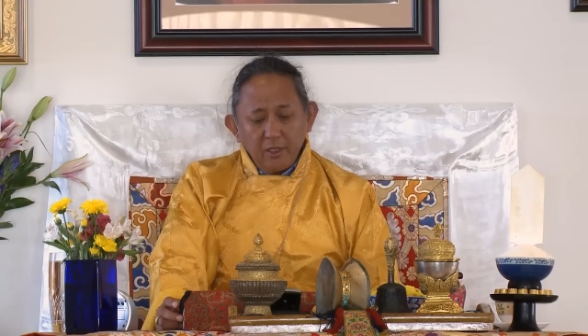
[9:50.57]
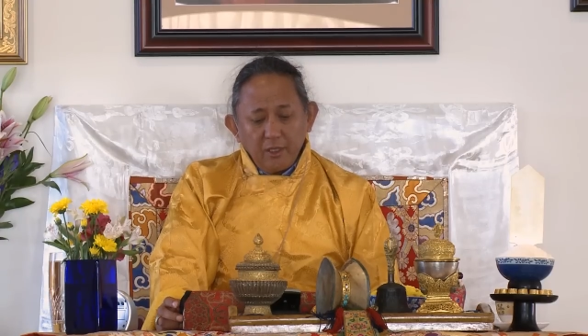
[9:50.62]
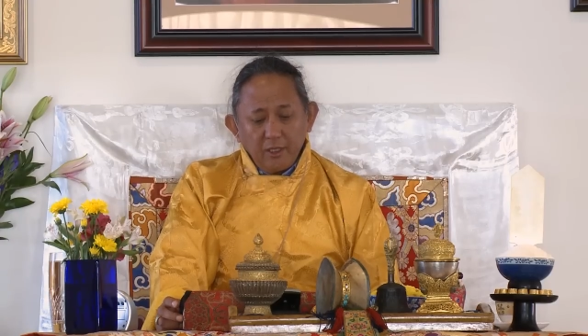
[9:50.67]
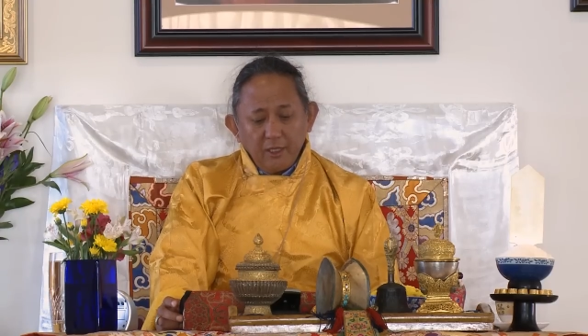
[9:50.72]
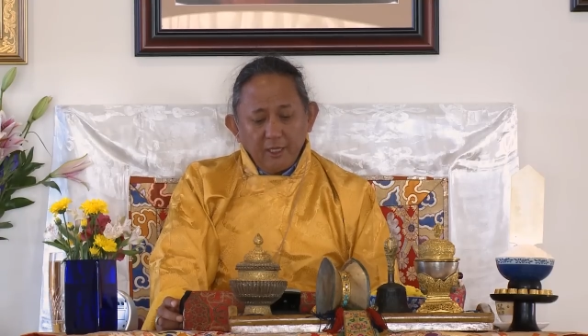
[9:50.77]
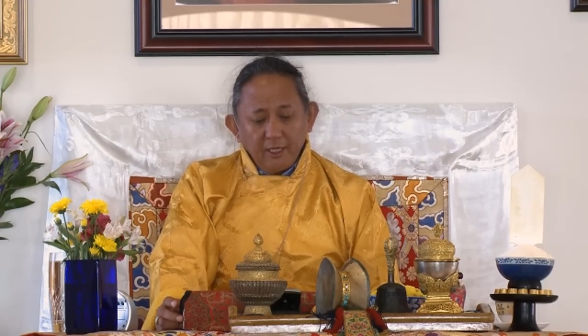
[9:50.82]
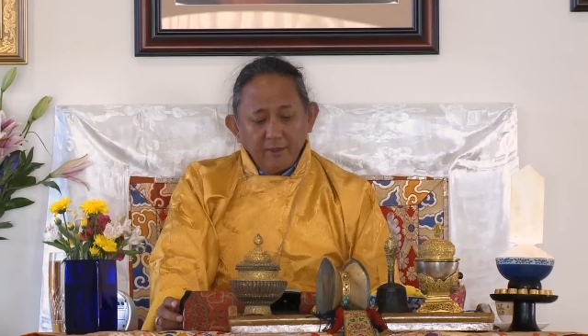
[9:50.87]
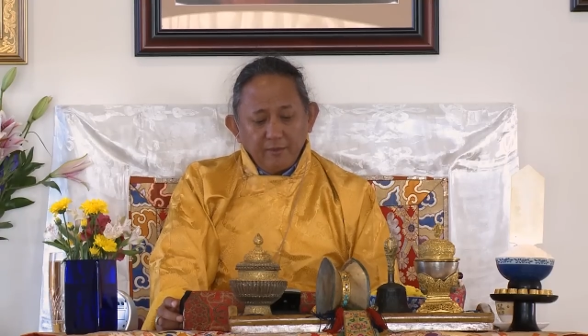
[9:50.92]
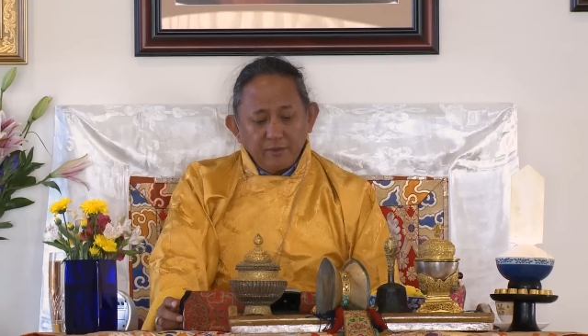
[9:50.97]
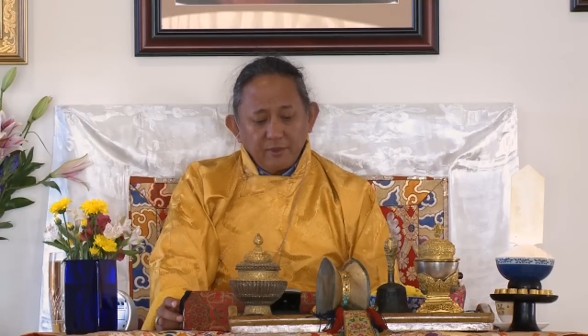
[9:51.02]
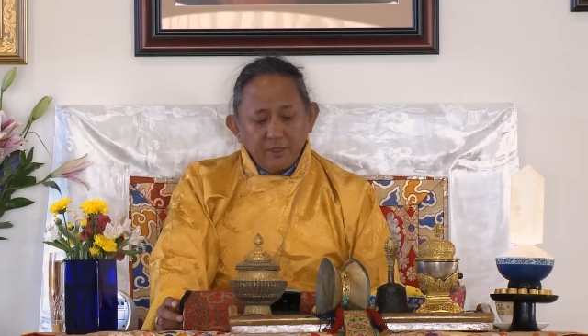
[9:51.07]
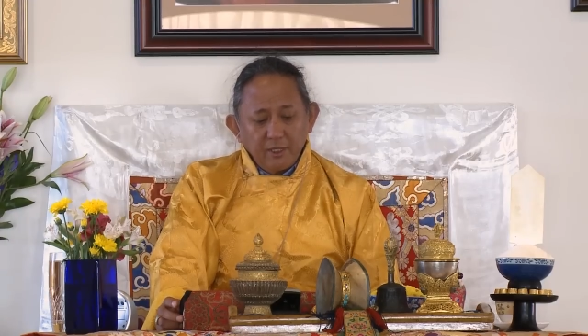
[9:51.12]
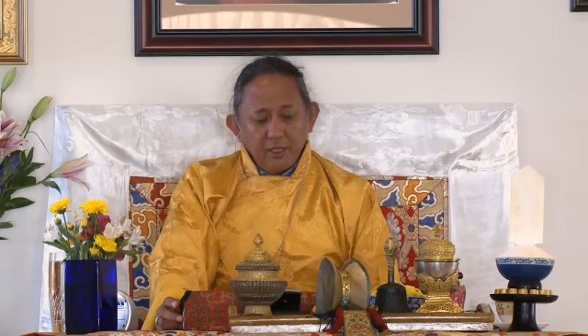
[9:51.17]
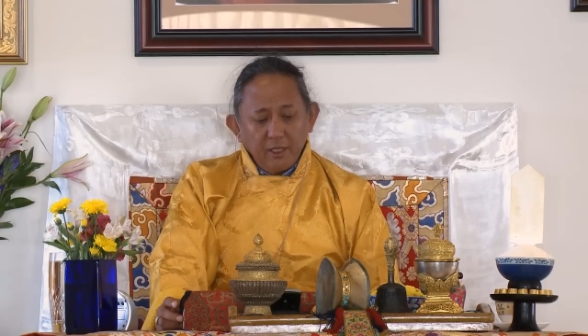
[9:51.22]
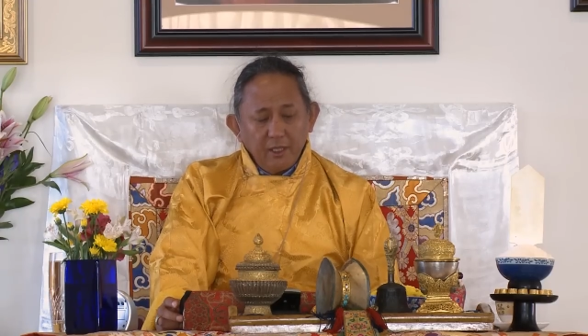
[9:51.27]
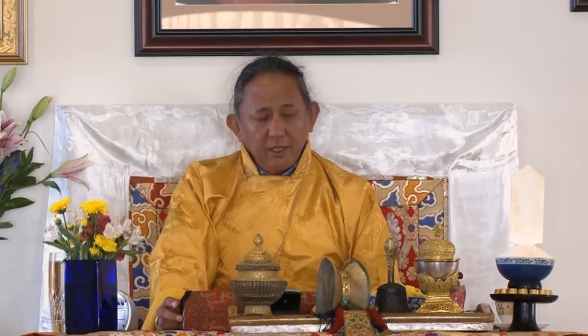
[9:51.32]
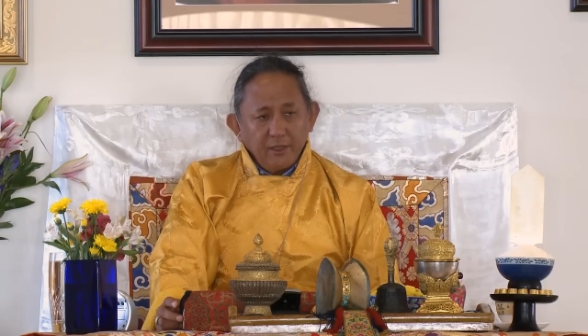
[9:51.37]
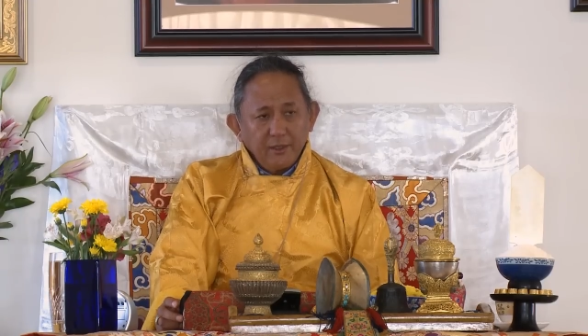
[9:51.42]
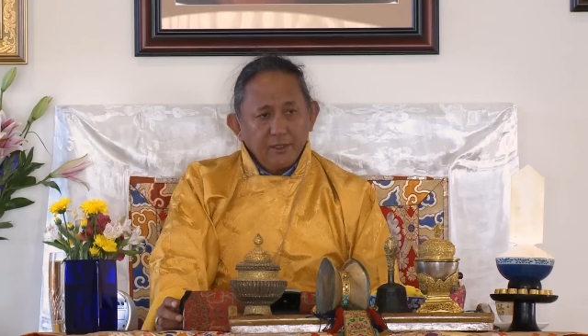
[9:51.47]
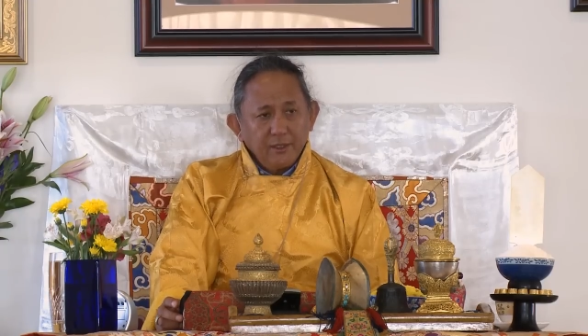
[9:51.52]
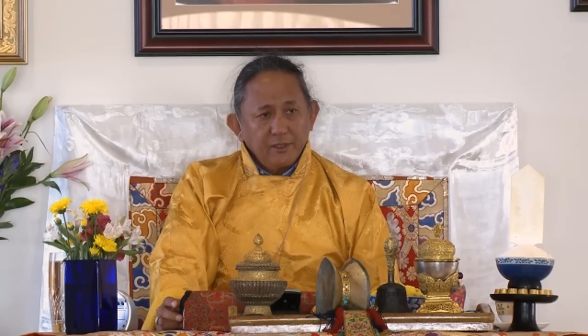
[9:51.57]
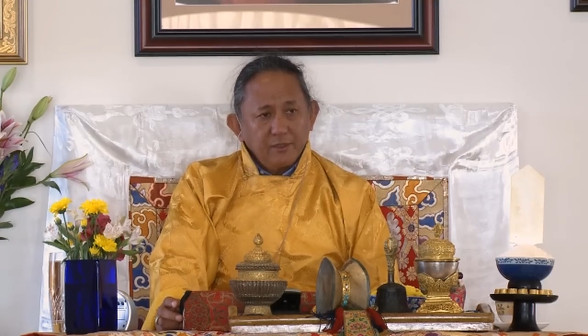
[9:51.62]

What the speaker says: lifestyle and the